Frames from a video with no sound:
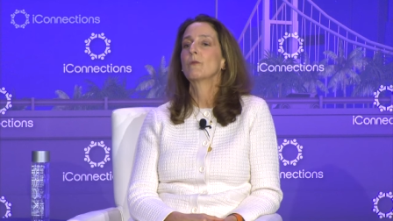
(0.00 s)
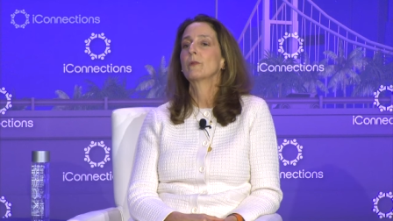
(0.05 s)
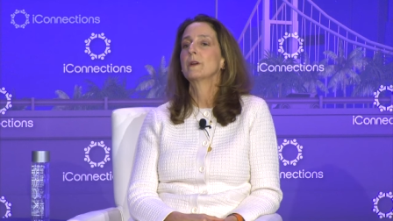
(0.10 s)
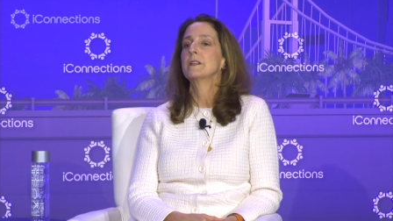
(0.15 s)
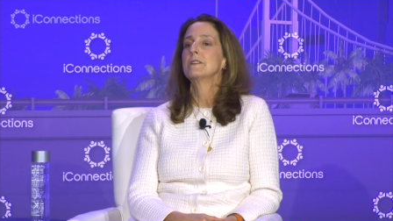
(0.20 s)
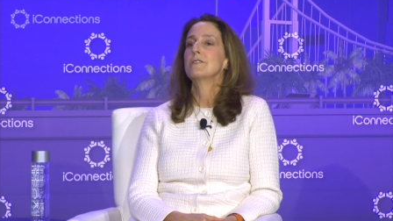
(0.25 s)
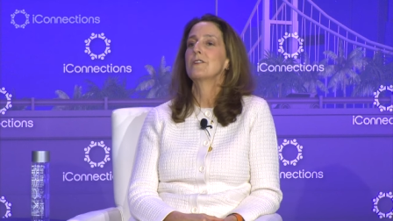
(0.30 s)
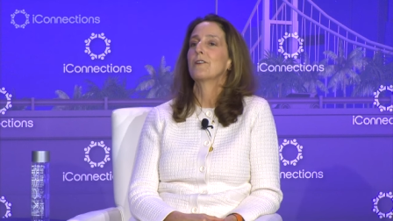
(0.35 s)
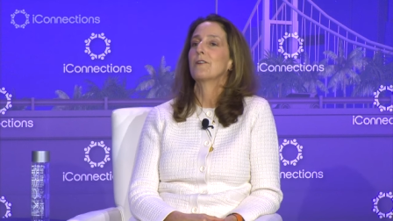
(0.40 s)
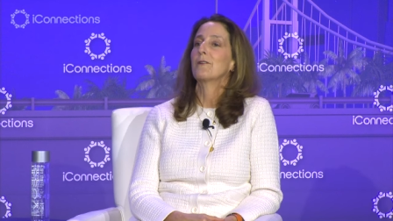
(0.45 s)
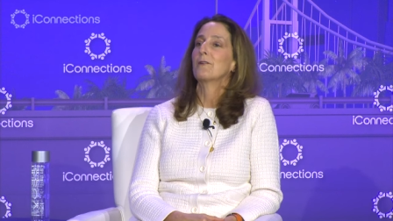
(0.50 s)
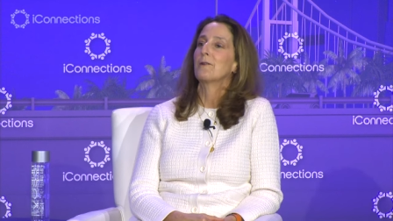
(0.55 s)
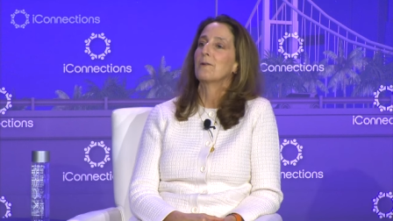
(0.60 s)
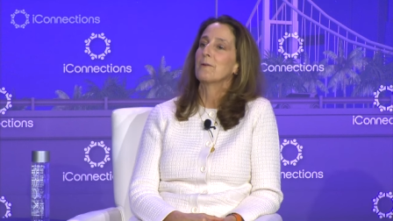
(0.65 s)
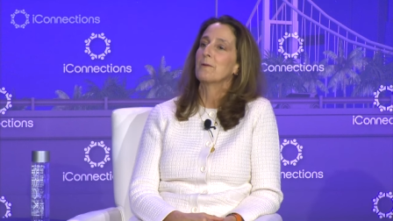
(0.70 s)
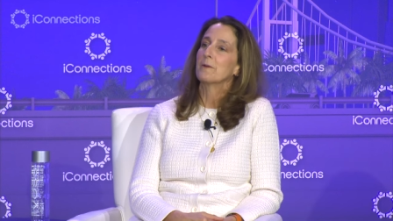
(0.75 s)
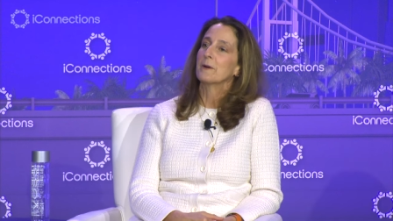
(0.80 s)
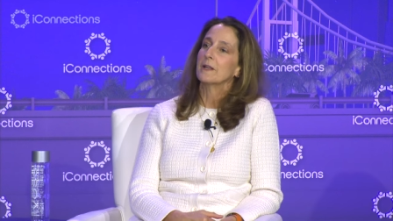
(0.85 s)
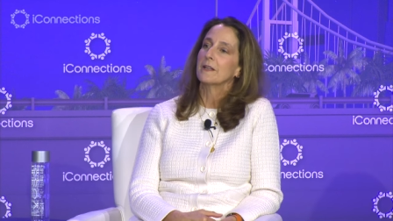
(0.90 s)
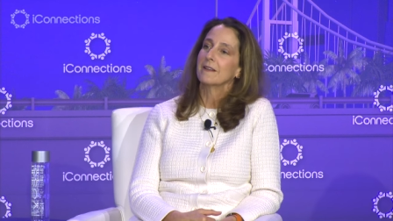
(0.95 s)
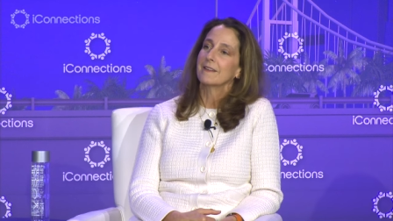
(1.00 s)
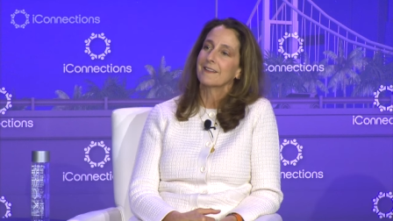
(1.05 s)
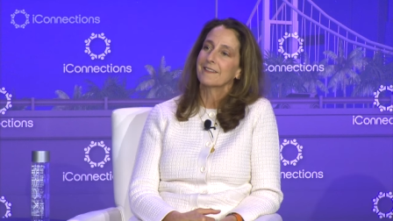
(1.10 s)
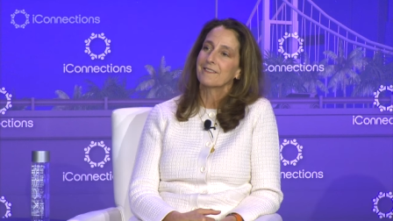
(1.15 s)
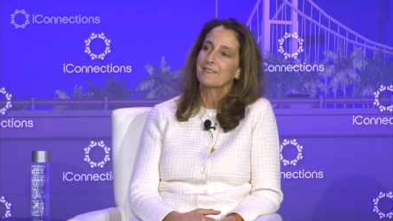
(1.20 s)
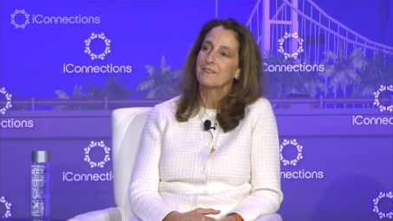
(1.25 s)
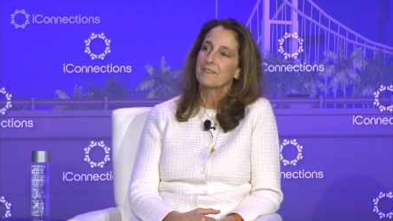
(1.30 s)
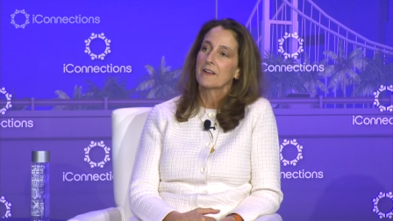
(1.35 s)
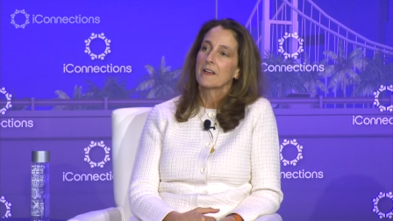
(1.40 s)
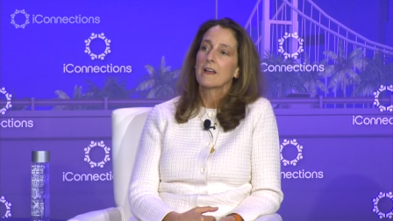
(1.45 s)
We know
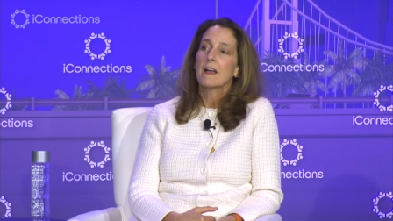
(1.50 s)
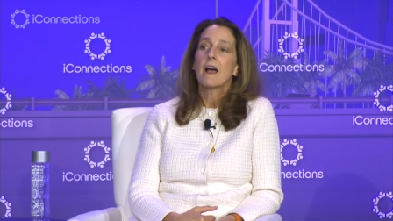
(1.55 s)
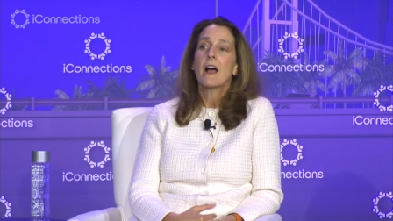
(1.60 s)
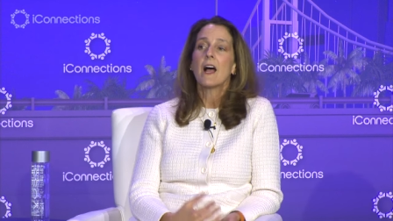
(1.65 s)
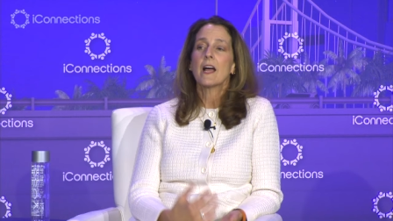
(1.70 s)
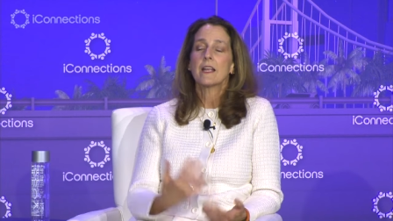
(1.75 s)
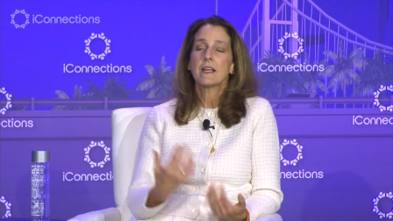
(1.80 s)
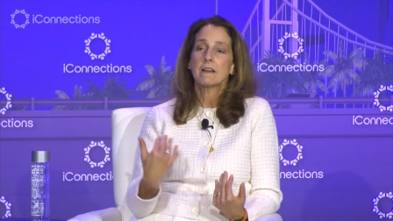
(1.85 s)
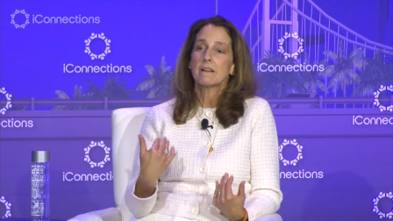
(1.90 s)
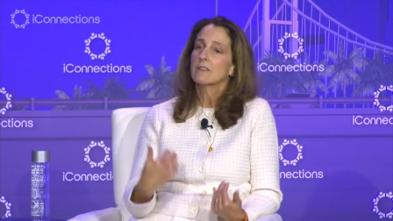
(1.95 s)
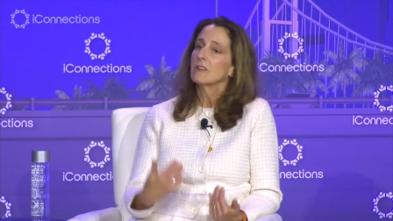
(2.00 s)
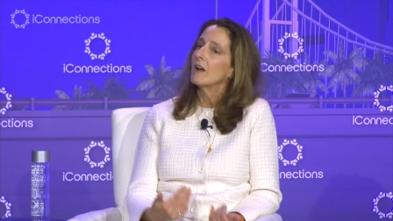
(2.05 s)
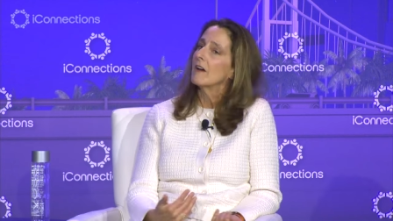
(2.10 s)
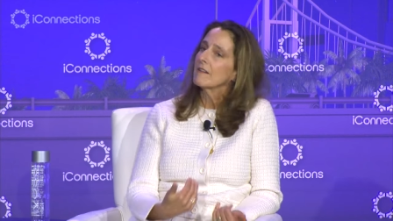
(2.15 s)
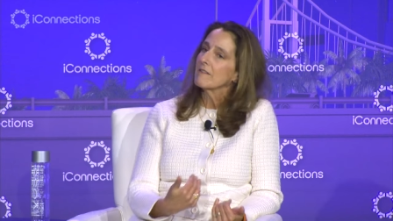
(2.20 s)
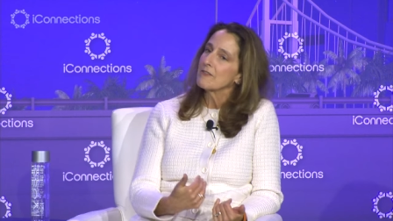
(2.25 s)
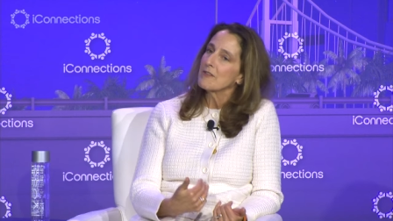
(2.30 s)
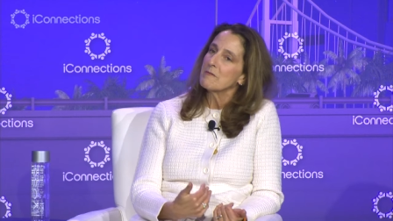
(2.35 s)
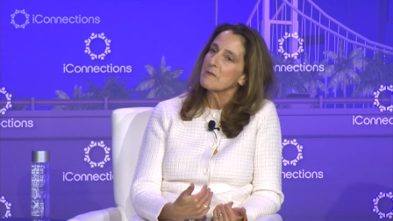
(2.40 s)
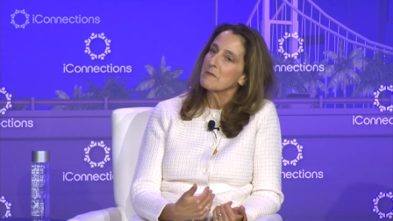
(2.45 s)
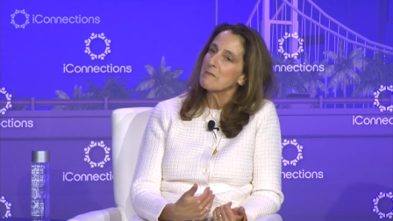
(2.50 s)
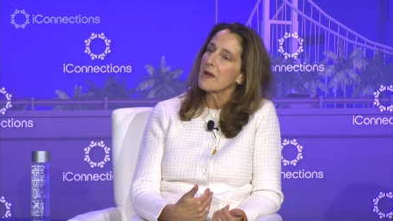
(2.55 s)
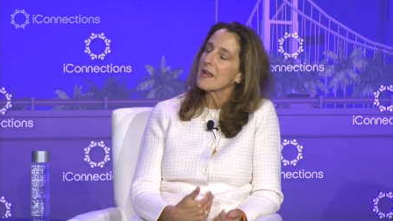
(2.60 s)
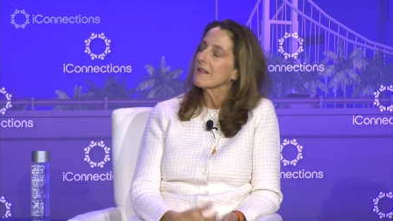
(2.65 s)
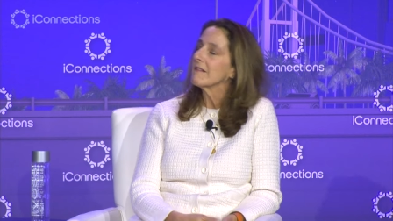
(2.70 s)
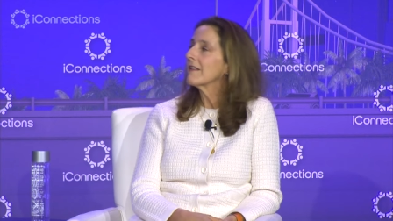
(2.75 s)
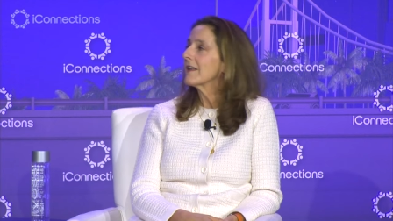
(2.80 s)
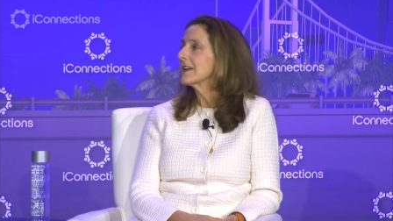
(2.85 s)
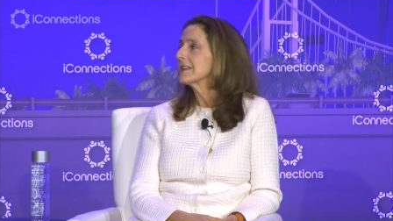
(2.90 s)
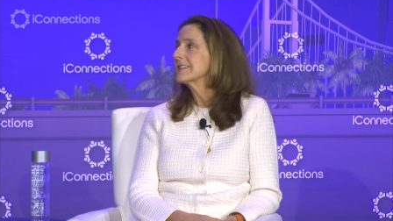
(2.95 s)
if I get a lot of them in my
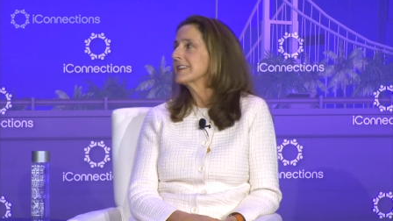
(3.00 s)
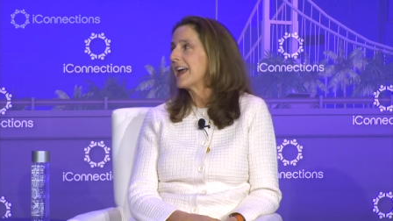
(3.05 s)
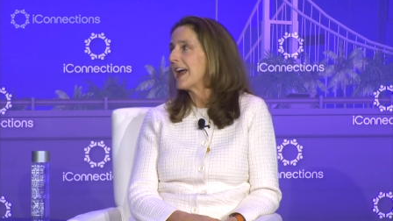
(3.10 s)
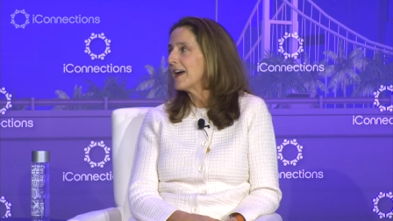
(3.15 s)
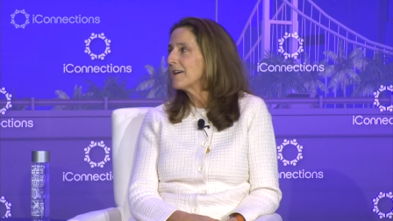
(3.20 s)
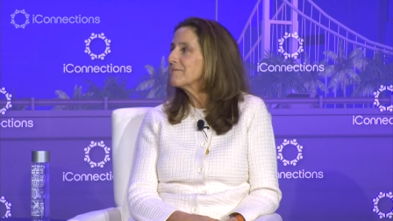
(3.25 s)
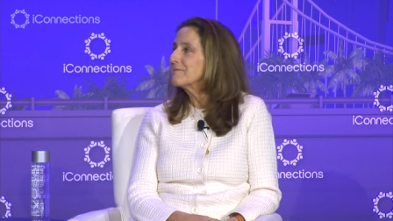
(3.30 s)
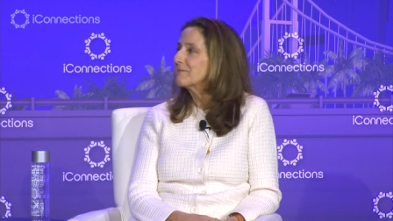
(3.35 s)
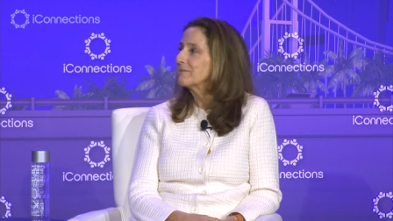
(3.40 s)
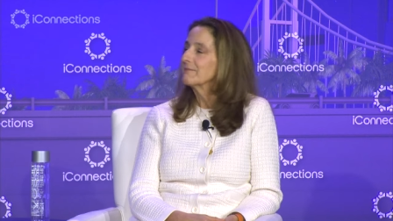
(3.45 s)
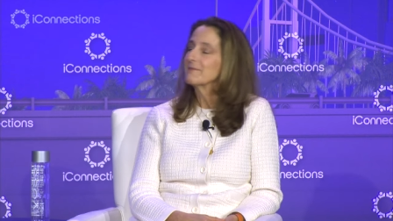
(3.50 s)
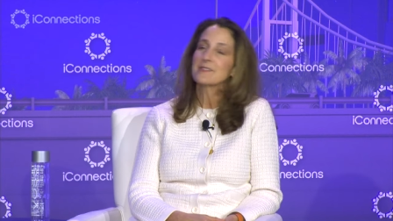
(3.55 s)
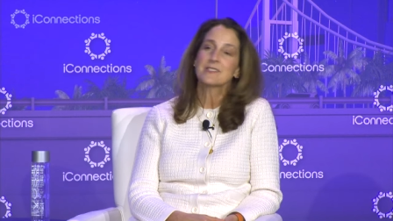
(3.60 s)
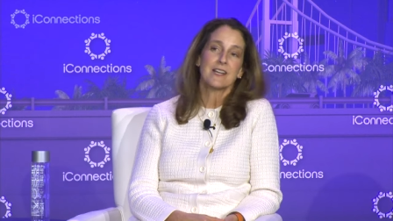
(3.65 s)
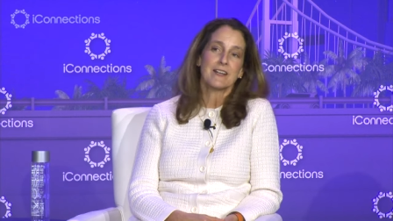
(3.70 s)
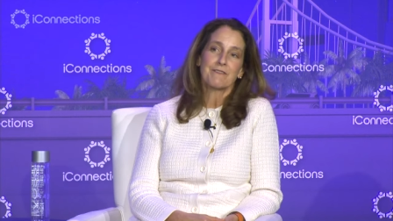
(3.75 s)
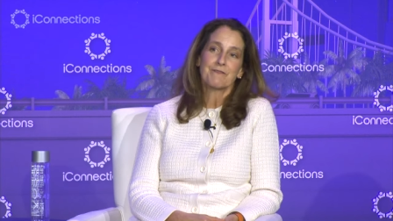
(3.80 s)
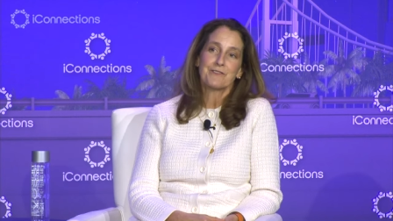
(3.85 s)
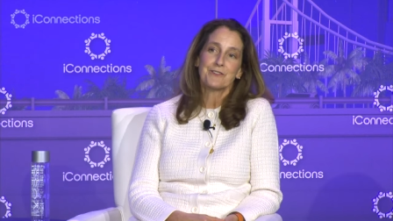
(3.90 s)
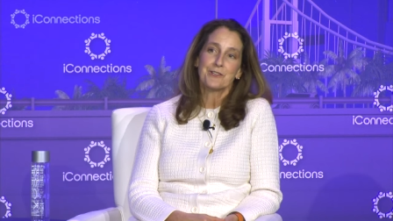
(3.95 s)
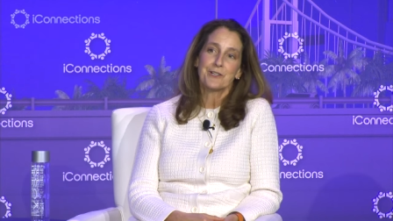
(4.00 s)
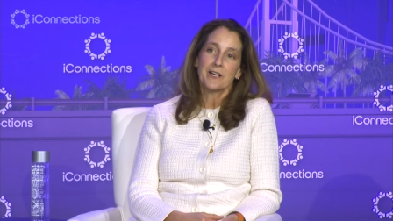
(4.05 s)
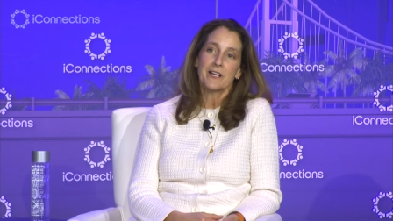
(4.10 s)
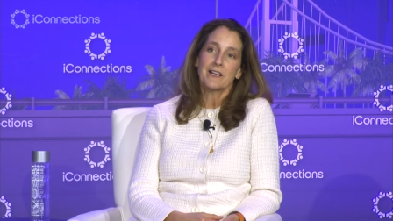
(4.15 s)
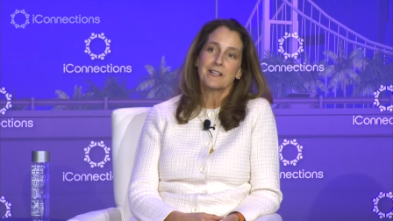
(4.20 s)
class at Stanford.